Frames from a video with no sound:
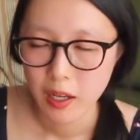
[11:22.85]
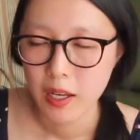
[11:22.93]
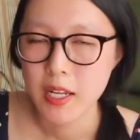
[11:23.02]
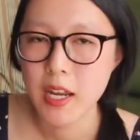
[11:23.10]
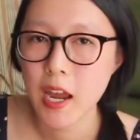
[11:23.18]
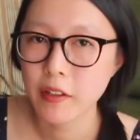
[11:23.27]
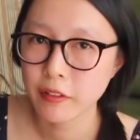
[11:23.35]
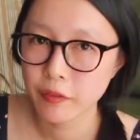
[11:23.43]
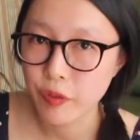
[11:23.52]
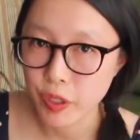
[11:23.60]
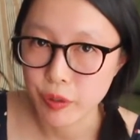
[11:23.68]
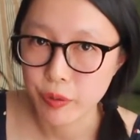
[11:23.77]
He has
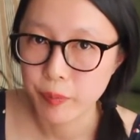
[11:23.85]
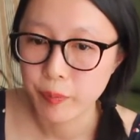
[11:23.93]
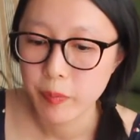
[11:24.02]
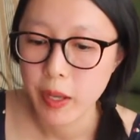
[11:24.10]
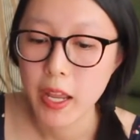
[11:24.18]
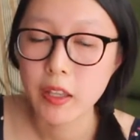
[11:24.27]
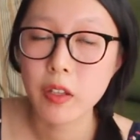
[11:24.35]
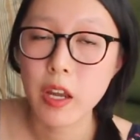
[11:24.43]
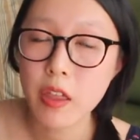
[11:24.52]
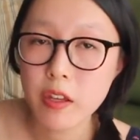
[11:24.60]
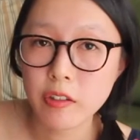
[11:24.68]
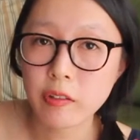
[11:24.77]
few. And the
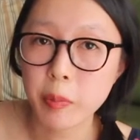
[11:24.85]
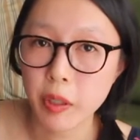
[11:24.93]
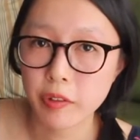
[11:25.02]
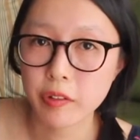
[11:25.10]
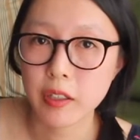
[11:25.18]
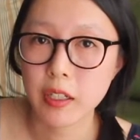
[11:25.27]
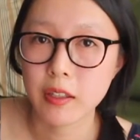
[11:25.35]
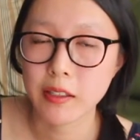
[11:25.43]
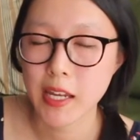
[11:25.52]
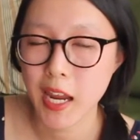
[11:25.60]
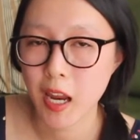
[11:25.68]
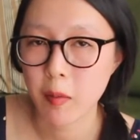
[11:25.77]
other person in the
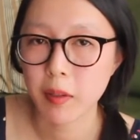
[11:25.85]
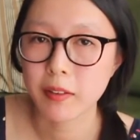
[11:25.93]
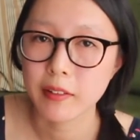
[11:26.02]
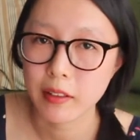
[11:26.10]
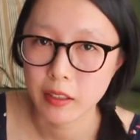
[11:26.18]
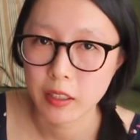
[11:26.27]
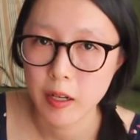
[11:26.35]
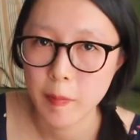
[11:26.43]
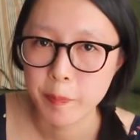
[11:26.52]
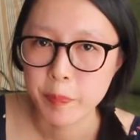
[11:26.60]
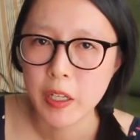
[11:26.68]
game is Lydia.